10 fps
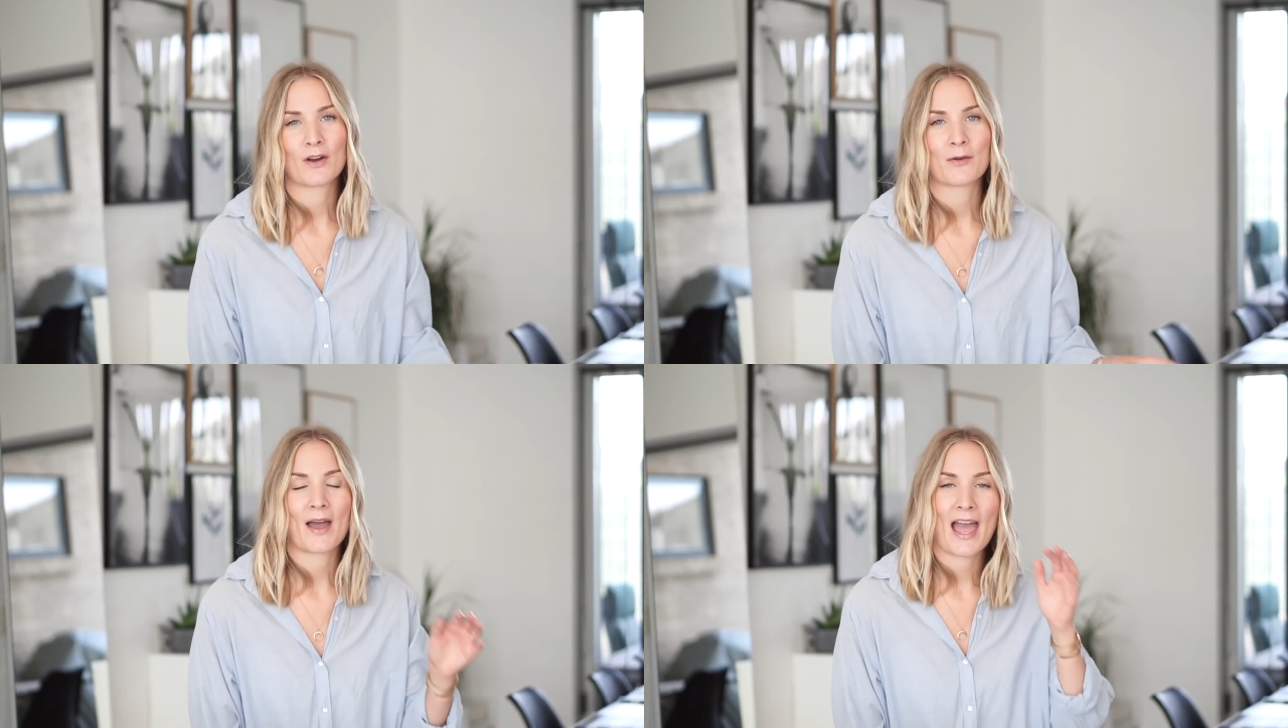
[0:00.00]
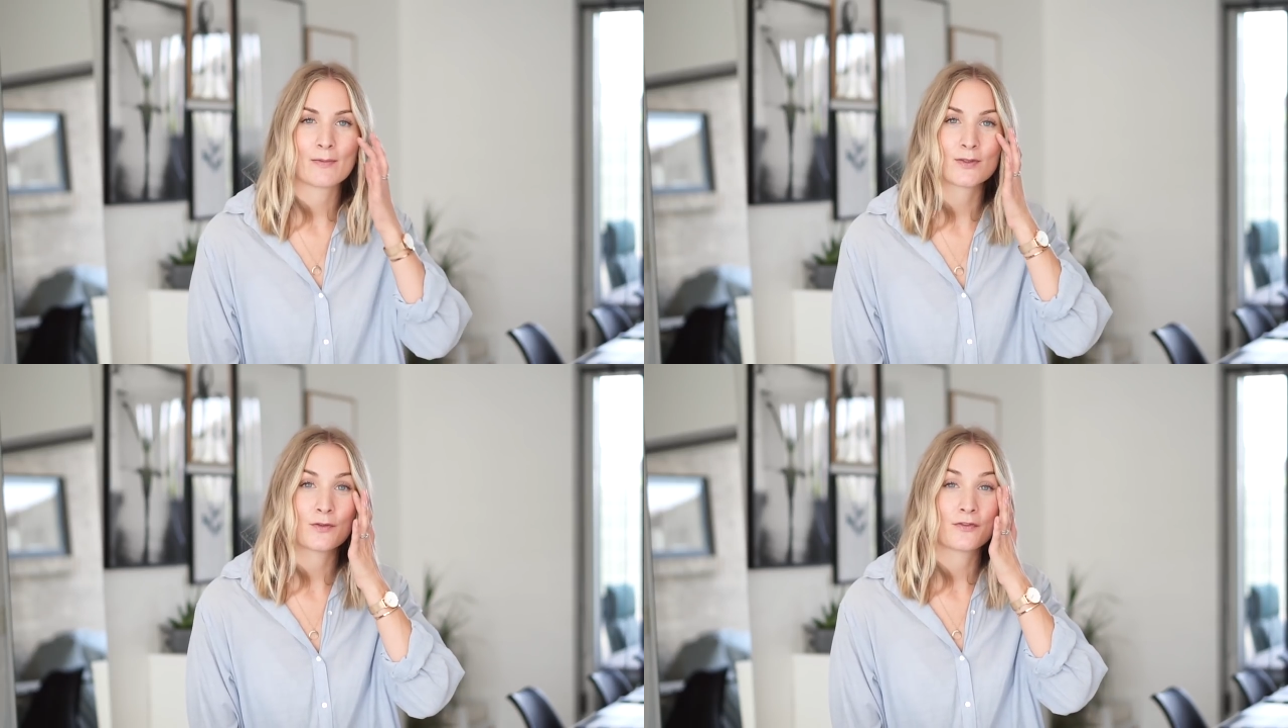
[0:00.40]
One of my
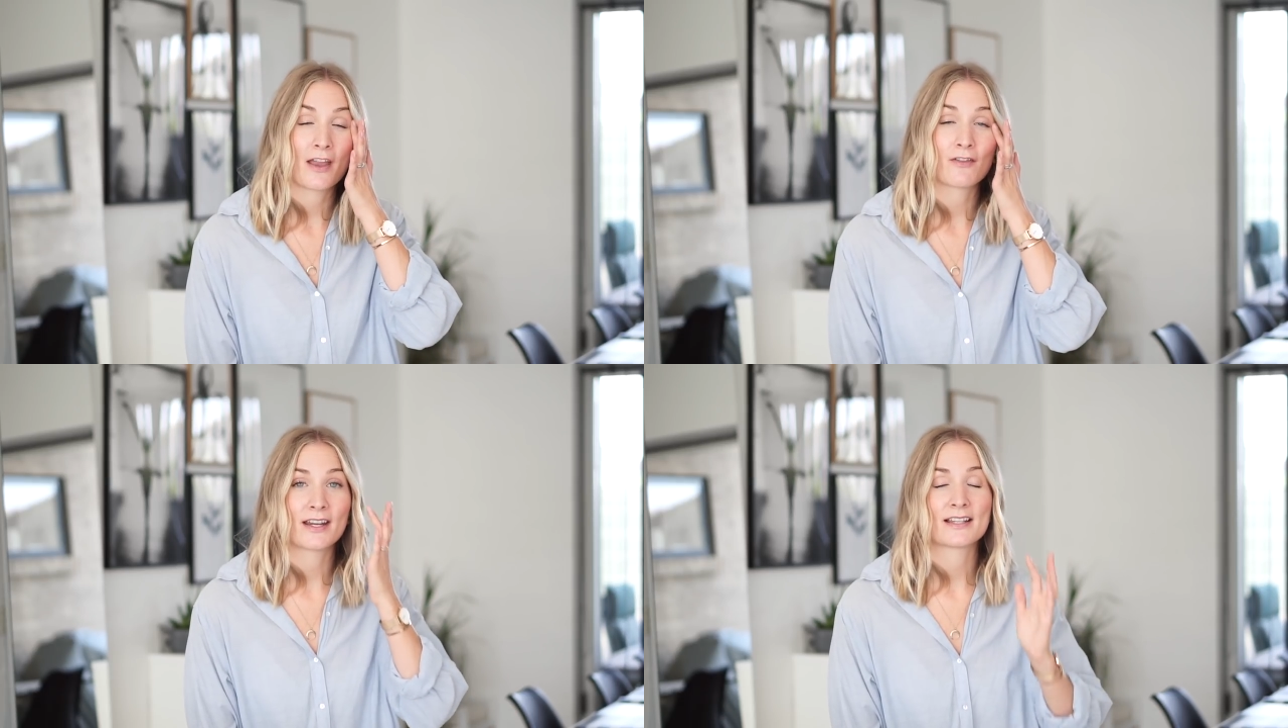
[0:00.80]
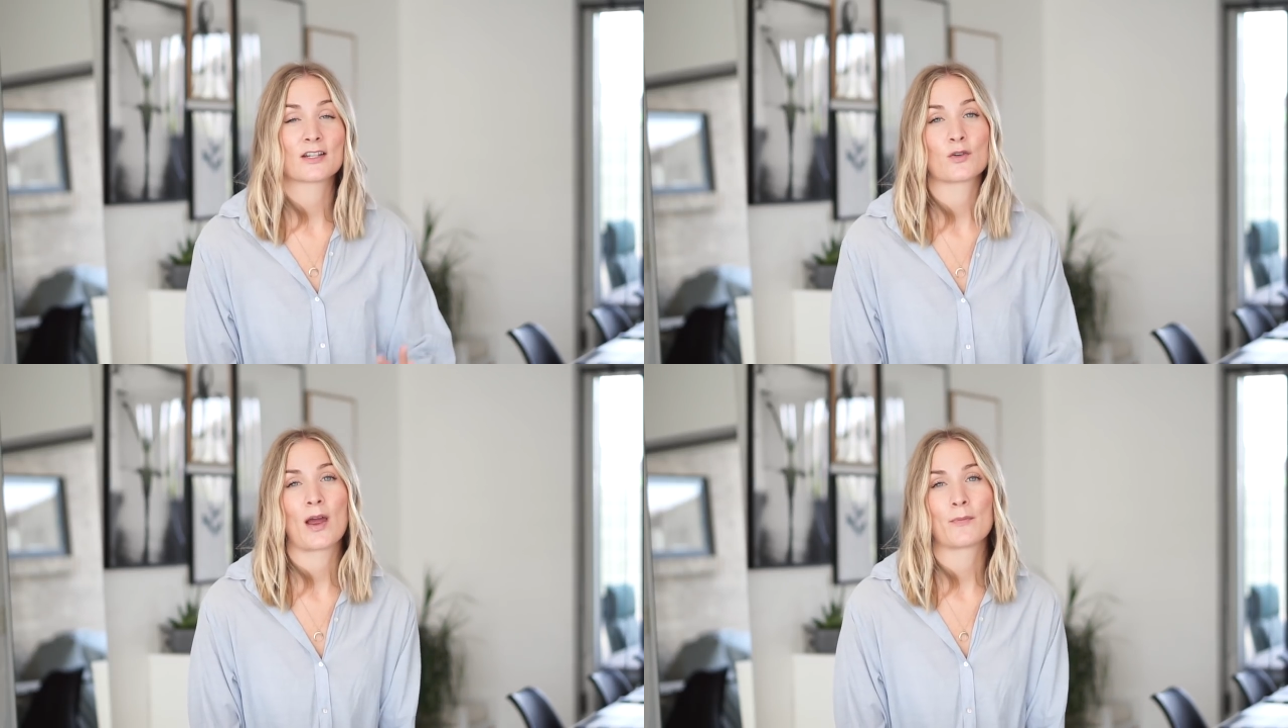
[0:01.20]
absolute favorite
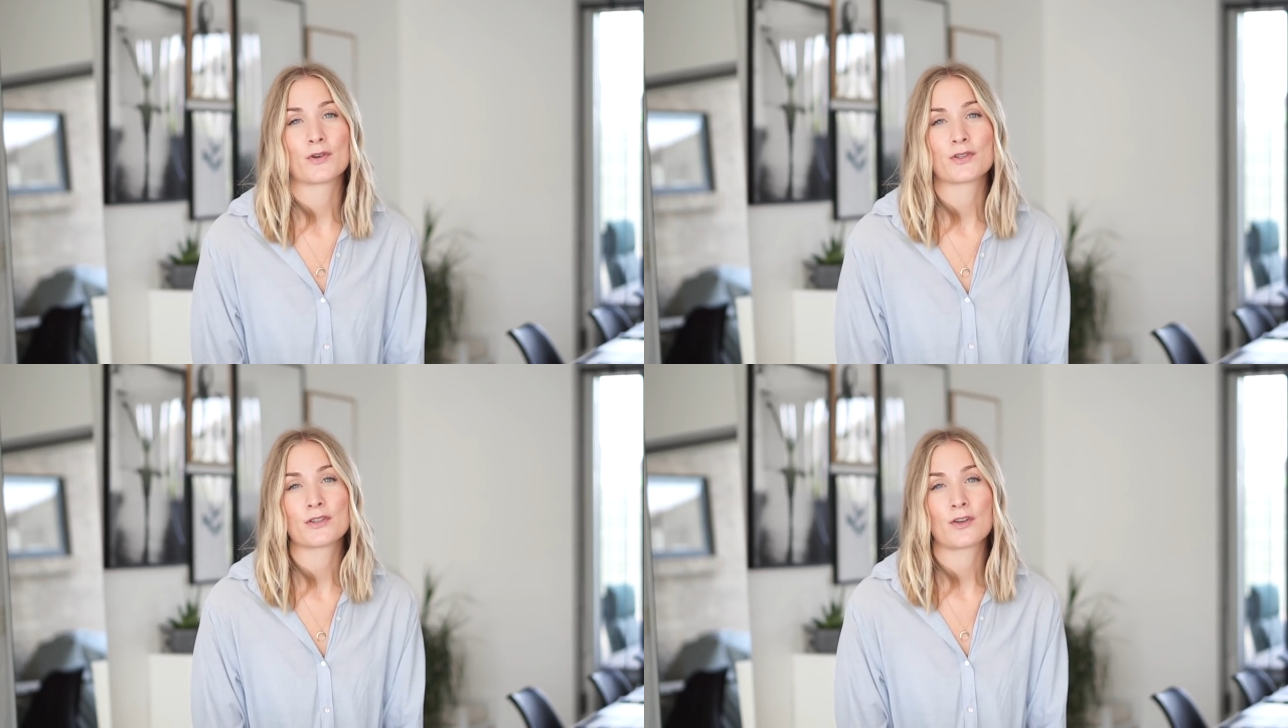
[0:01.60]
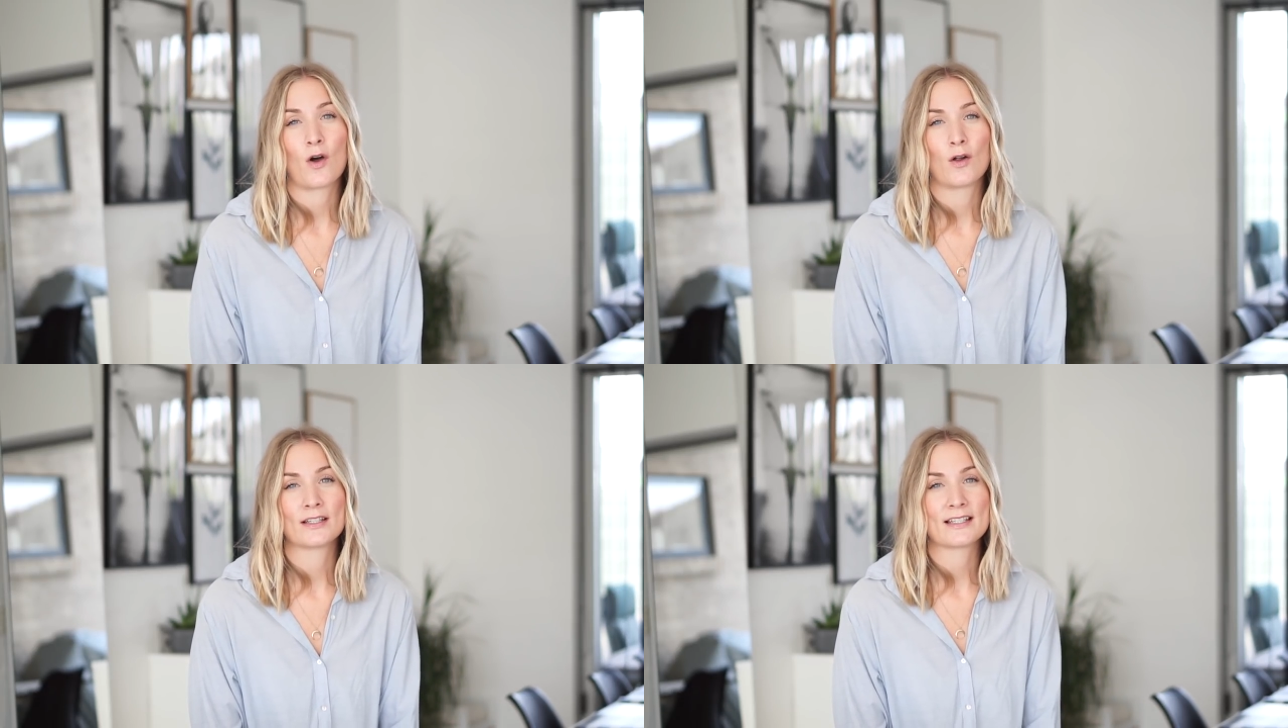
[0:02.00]
Instagrammers
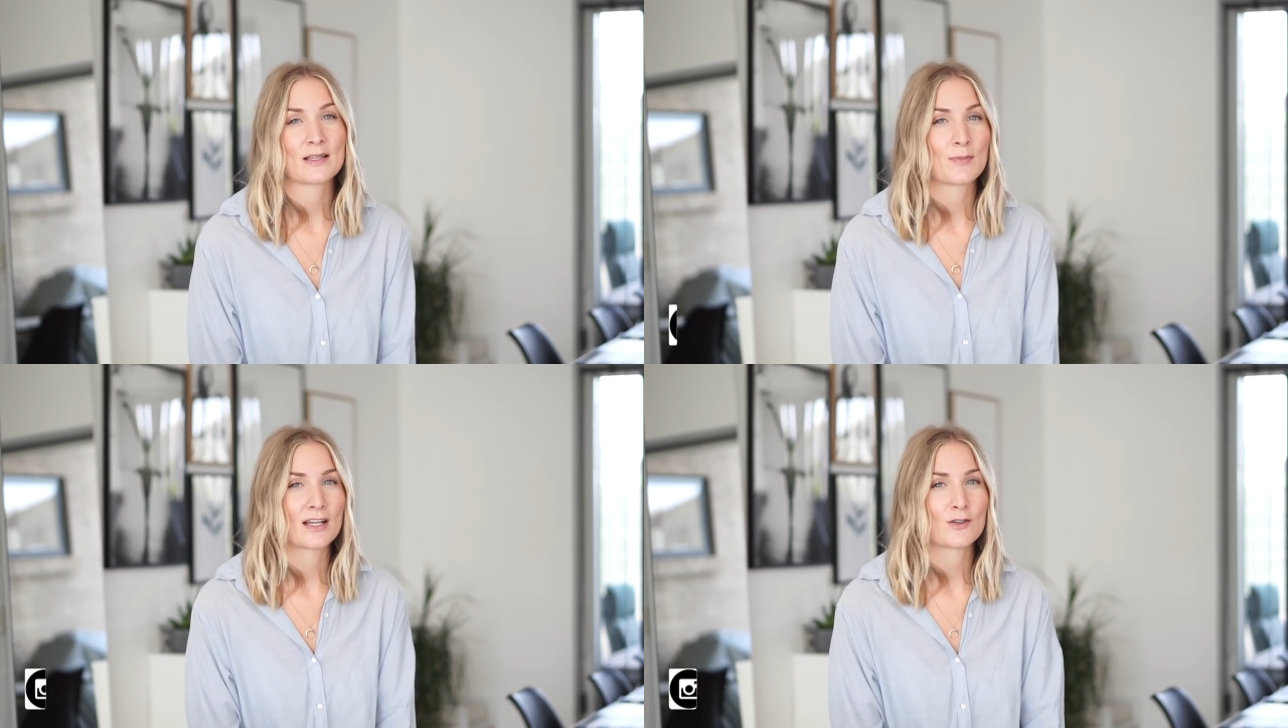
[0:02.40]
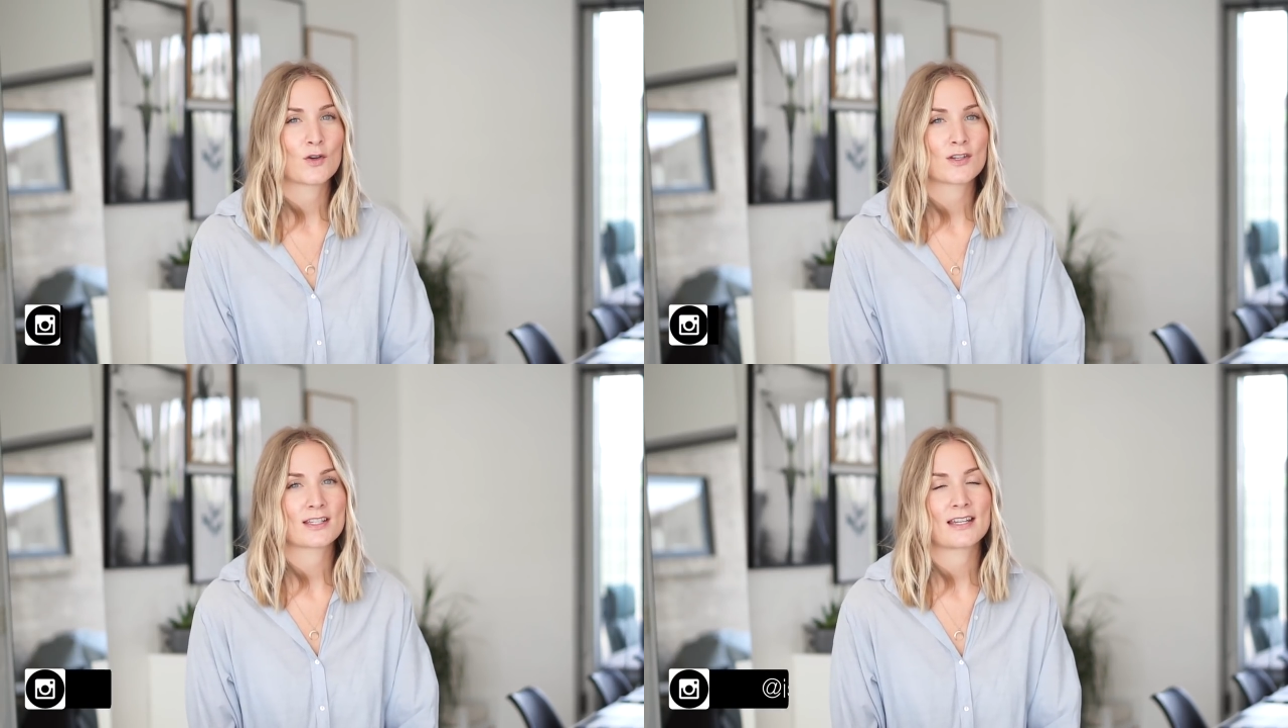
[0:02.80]
called Isabella
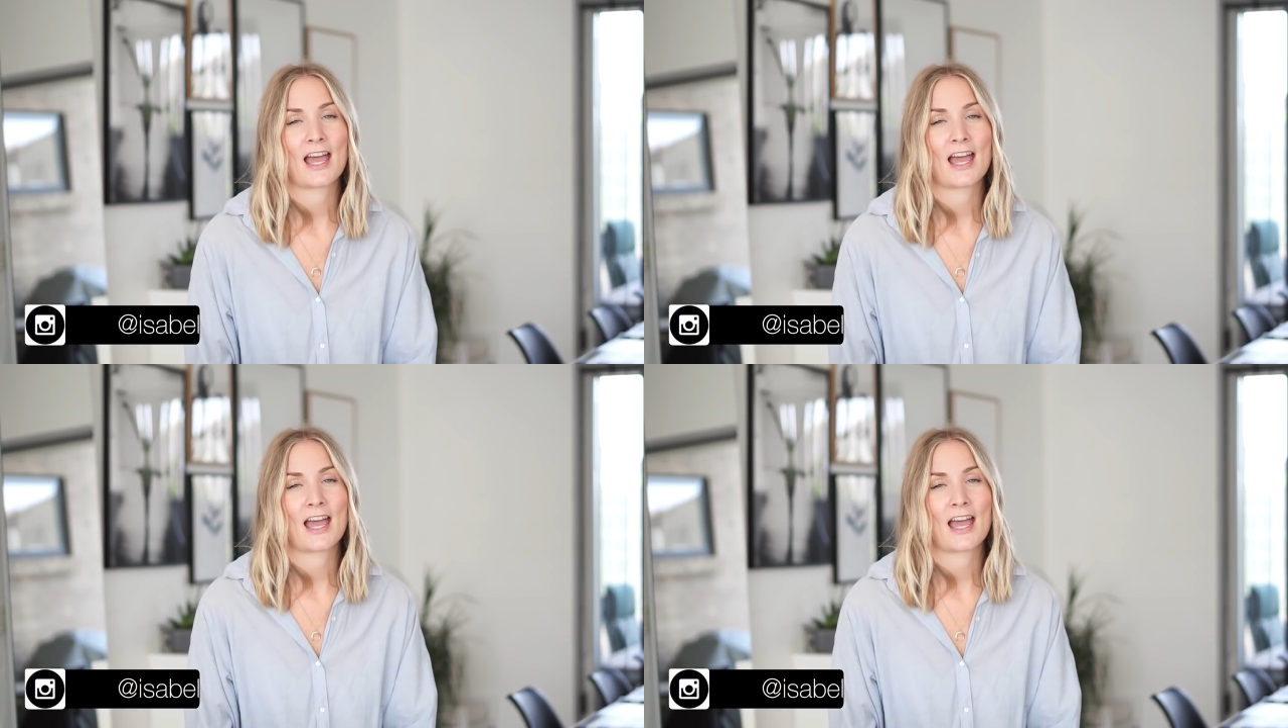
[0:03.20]
Thorsen.